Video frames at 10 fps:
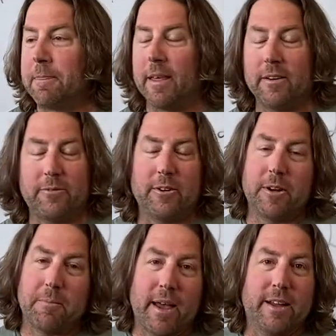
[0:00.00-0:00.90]
And if you
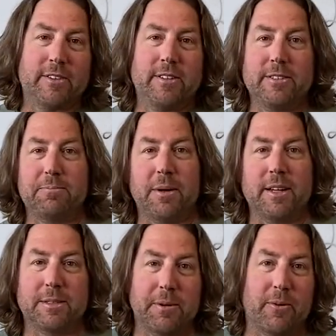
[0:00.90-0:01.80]
can imagine these
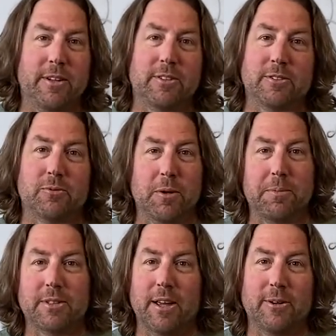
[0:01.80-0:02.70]
pigs being raised on sweet
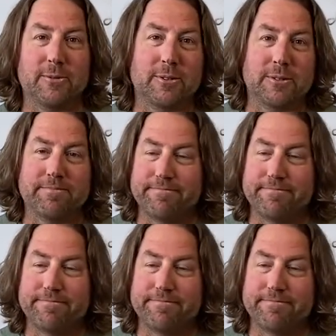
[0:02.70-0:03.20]
potatoes,